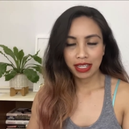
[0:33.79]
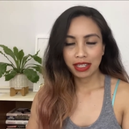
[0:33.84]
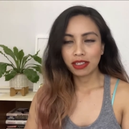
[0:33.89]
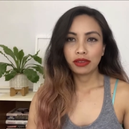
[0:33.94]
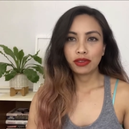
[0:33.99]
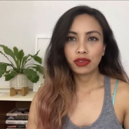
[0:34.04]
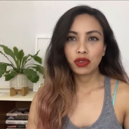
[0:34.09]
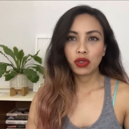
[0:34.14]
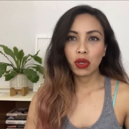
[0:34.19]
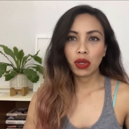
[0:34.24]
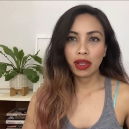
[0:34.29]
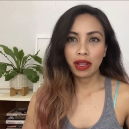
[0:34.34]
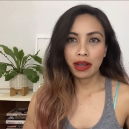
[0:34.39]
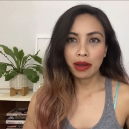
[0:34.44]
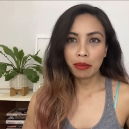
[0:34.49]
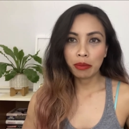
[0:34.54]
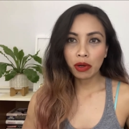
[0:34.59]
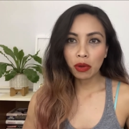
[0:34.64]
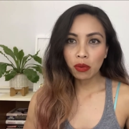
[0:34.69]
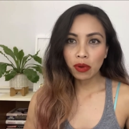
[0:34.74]
So the
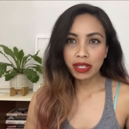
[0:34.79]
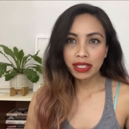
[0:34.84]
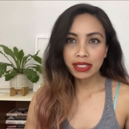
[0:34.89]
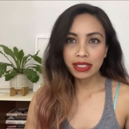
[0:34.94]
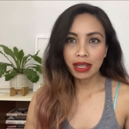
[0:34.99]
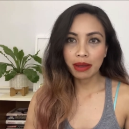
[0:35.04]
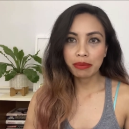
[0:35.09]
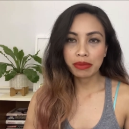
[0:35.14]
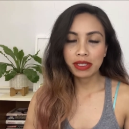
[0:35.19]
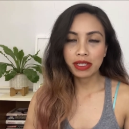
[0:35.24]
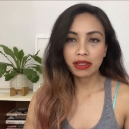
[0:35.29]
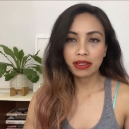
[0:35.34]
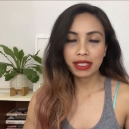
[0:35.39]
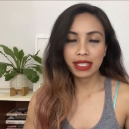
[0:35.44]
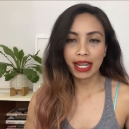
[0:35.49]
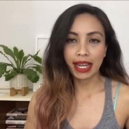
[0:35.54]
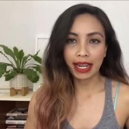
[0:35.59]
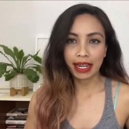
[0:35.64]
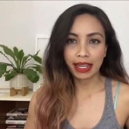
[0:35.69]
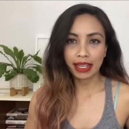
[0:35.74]
number one step to
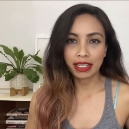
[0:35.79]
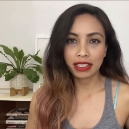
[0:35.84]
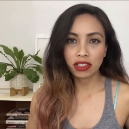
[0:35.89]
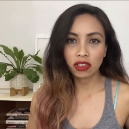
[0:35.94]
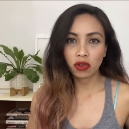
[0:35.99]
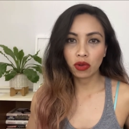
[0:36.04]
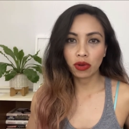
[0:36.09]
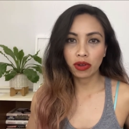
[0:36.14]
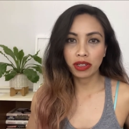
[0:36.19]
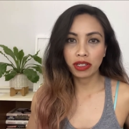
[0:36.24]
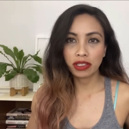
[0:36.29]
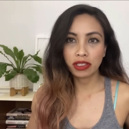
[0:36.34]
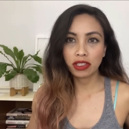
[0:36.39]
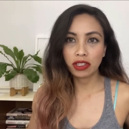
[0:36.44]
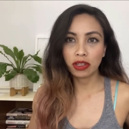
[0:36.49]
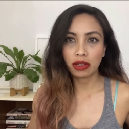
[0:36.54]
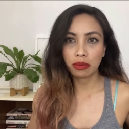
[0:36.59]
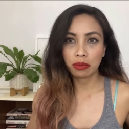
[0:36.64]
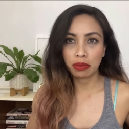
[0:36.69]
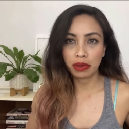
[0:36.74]
take is going
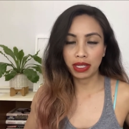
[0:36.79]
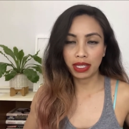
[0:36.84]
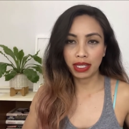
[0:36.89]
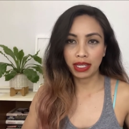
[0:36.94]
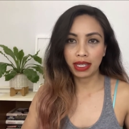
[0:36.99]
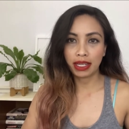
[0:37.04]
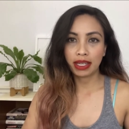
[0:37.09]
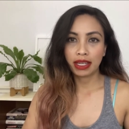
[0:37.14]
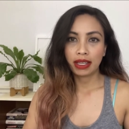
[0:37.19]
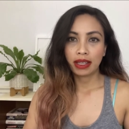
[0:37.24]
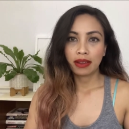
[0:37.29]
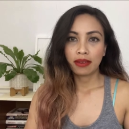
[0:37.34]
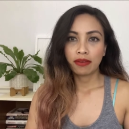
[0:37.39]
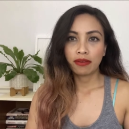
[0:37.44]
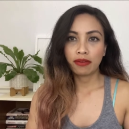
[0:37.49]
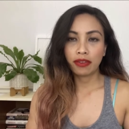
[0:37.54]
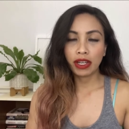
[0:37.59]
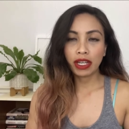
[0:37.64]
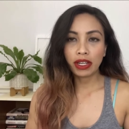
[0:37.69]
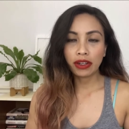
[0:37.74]
to be
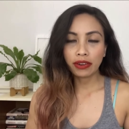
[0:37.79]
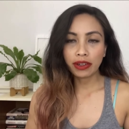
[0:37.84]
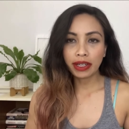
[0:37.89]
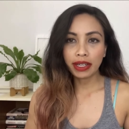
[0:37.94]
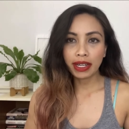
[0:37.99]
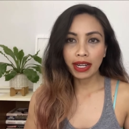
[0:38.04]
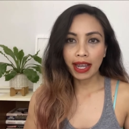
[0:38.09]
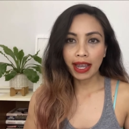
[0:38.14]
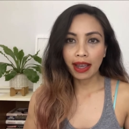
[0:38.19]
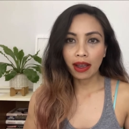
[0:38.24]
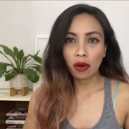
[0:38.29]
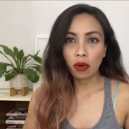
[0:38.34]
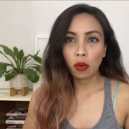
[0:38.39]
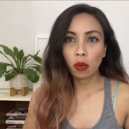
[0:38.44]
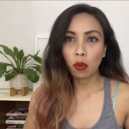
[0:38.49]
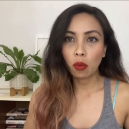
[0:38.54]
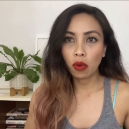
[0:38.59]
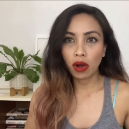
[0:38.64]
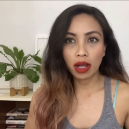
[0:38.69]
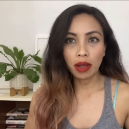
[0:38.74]
figuring out
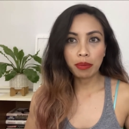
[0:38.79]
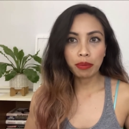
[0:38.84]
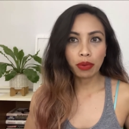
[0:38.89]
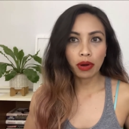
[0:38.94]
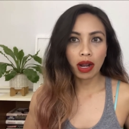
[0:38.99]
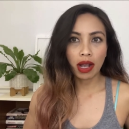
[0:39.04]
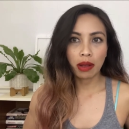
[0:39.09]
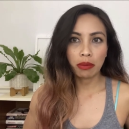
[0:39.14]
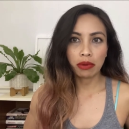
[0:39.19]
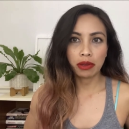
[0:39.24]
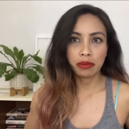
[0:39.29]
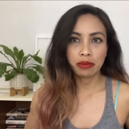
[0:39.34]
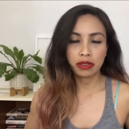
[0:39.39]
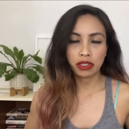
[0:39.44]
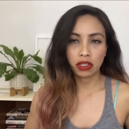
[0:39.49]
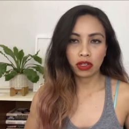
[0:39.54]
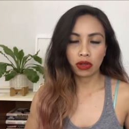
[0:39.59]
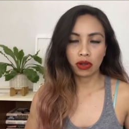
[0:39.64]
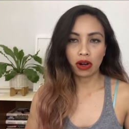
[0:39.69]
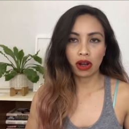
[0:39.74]
what
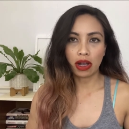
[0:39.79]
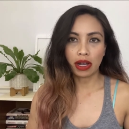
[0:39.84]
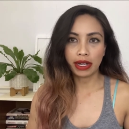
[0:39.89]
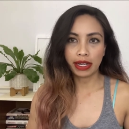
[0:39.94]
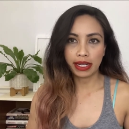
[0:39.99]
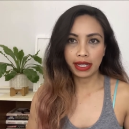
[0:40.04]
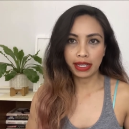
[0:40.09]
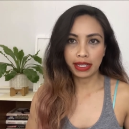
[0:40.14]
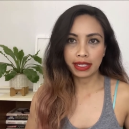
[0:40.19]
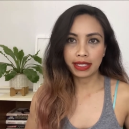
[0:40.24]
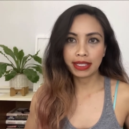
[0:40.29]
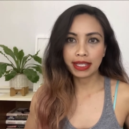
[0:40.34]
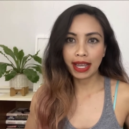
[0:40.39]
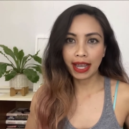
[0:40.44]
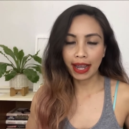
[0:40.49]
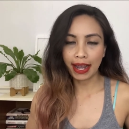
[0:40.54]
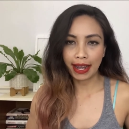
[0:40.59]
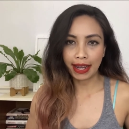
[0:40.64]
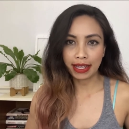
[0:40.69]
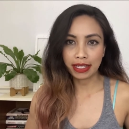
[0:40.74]
problems your audience
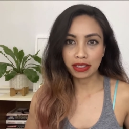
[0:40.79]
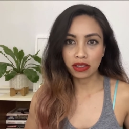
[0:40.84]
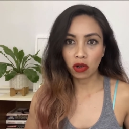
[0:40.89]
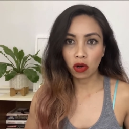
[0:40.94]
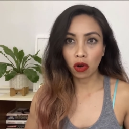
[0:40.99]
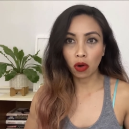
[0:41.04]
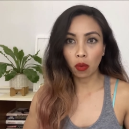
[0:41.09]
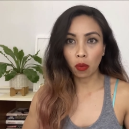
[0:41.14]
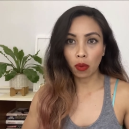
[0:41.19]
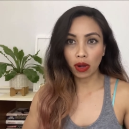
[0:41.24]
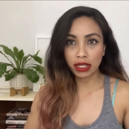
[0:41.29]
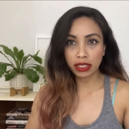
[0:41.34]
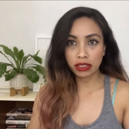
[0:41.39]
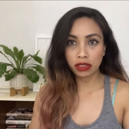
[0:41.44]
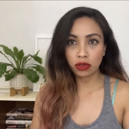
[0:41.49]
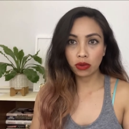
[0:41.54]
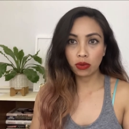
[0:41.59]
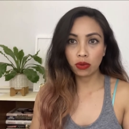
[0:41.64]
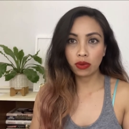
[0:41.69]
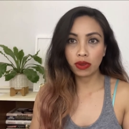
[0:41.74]
has or what
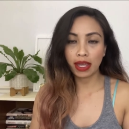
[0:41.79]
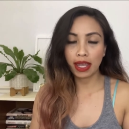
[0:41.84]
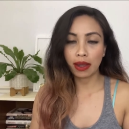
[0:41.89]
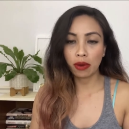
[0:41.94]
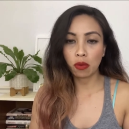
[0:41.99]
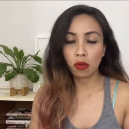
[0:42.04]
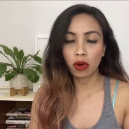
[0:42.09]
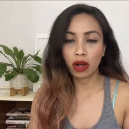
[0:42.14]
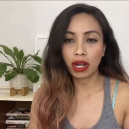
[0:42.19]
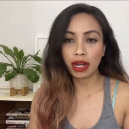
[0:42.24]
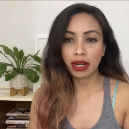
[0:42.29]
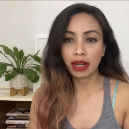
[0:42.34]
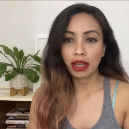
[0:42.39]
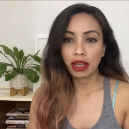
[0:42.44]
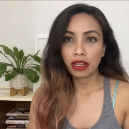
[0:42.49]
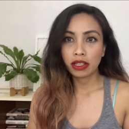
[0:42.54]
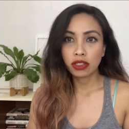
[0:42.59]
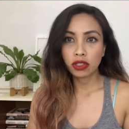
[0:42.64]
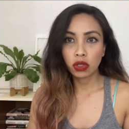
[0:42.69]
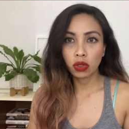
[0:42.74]
do they want
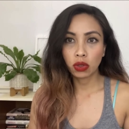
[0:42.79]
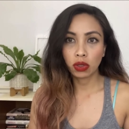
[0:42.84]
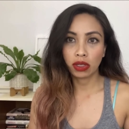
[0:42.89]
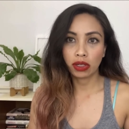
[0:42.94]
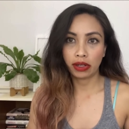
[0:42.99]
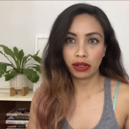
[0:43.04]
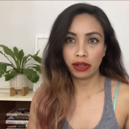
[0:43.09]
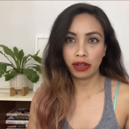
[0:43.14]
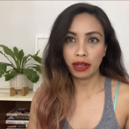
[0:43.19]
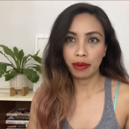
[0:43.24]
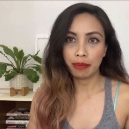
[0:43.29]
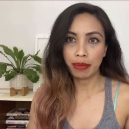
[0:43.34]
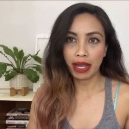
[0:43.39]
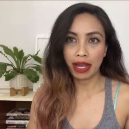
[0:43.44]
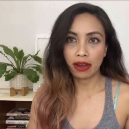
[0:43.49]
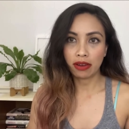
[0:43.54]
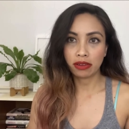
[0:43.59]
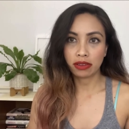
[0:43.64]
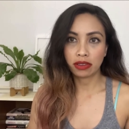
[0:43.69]
to learn about.